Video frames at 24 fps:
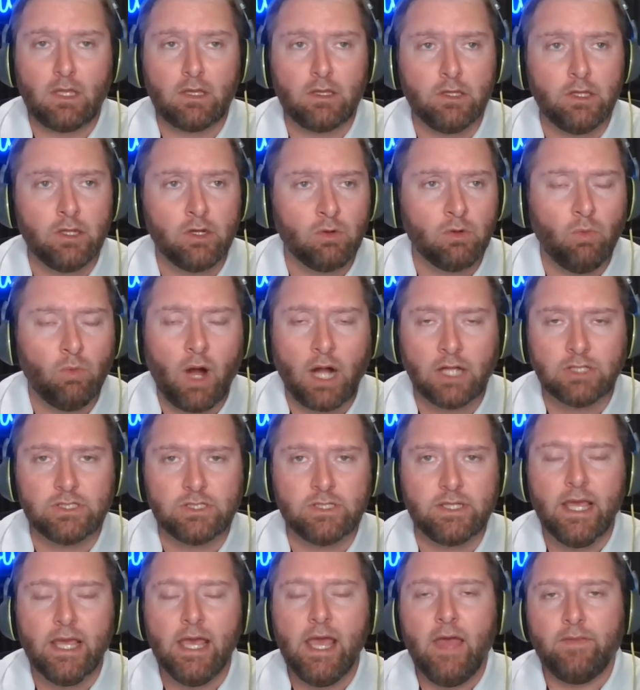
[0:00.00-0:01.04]
You're
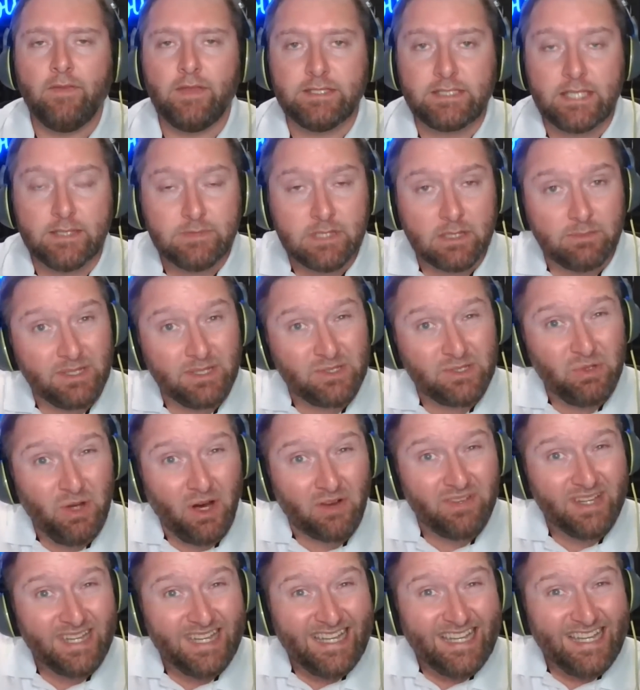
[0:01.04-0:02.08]
watching these teams in the Big 12.